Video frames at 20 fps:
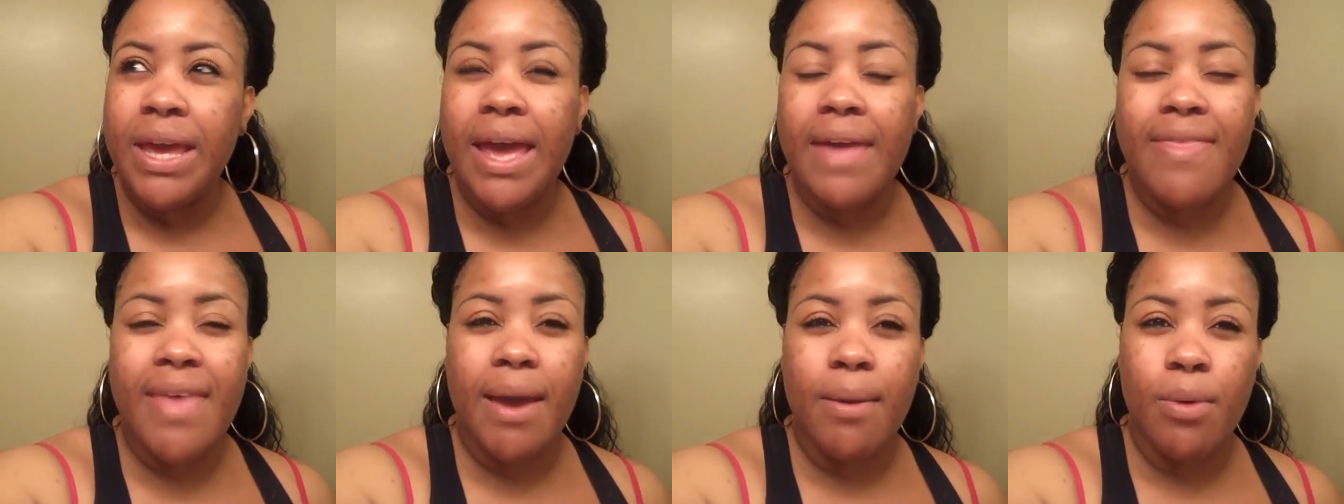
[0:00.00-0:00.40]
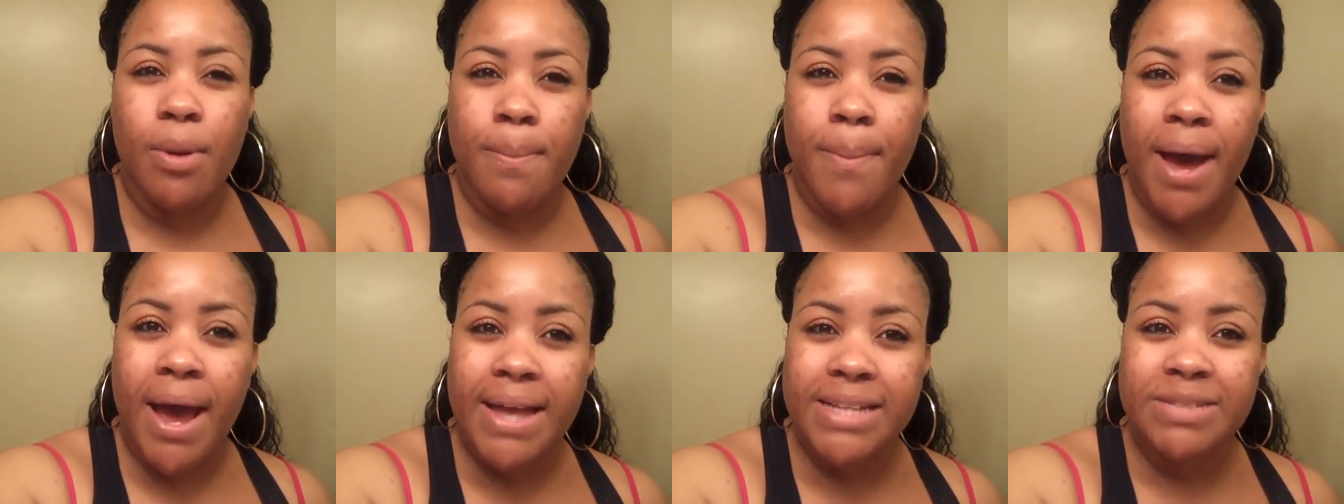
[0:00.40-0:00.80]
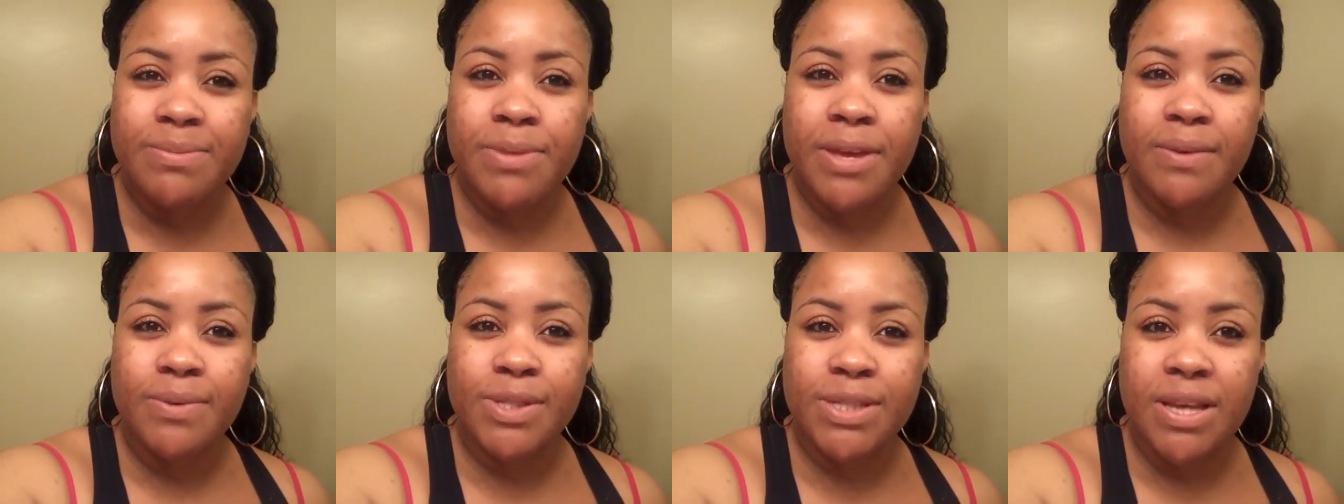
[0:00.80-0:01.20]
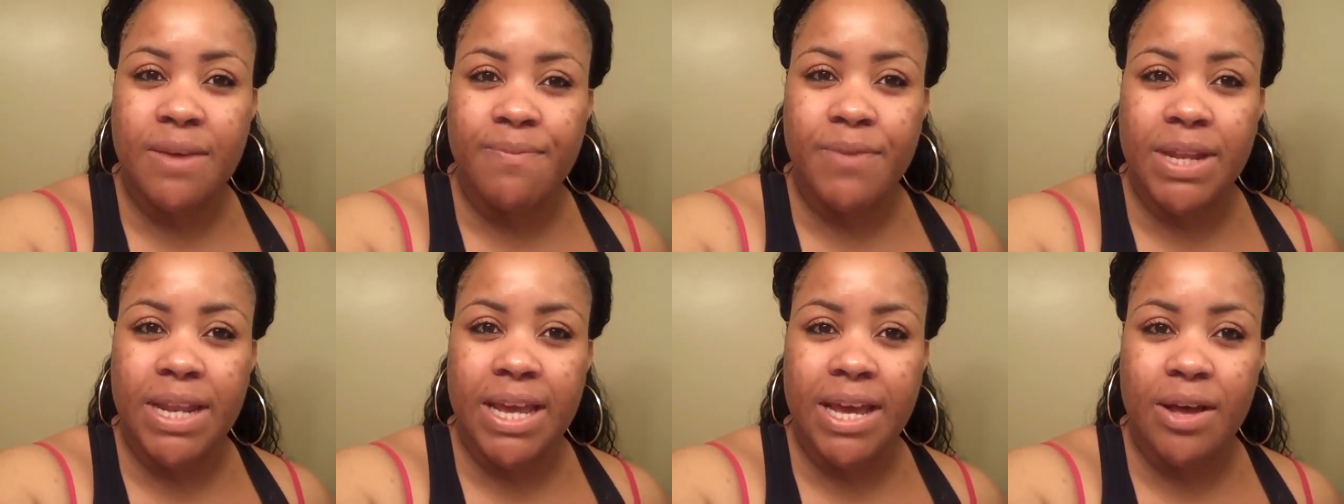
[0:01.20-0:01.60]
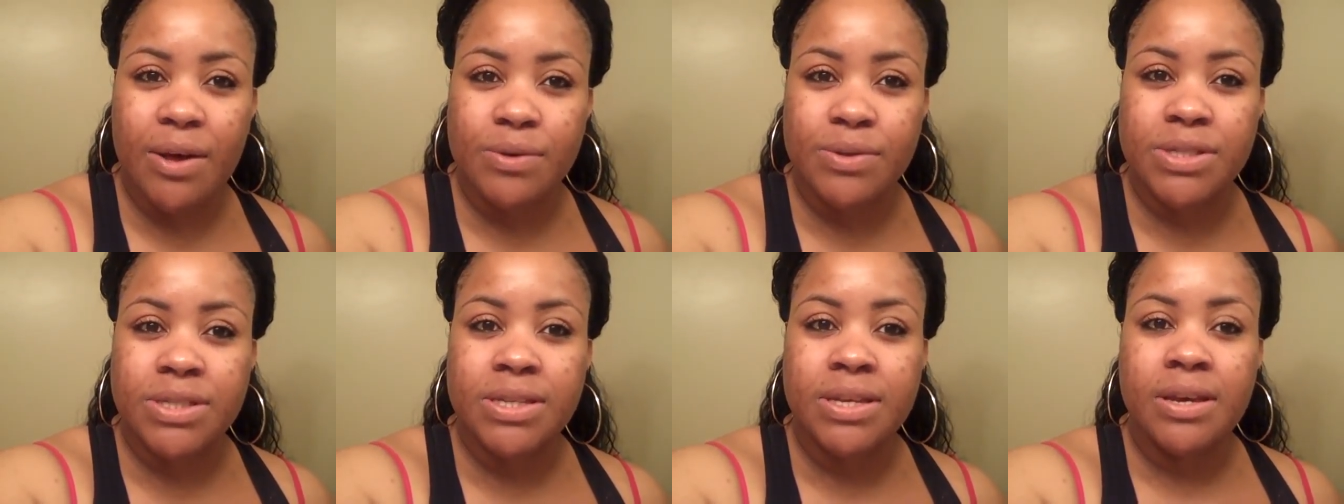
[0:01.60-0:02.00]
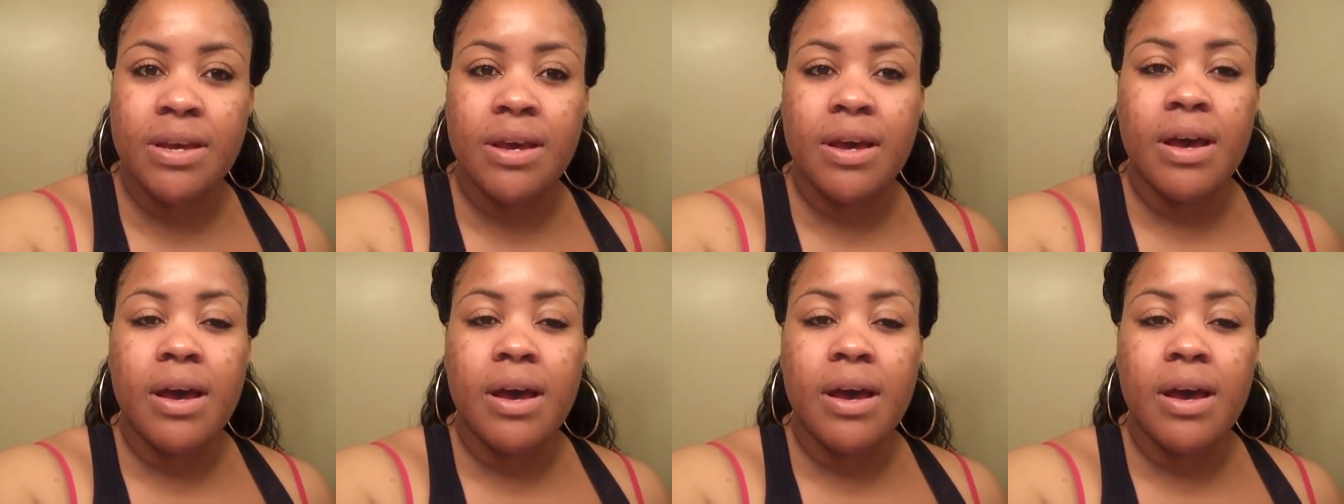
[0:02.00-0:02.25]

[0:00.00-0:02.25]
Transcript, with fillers: And that reminds me of something else.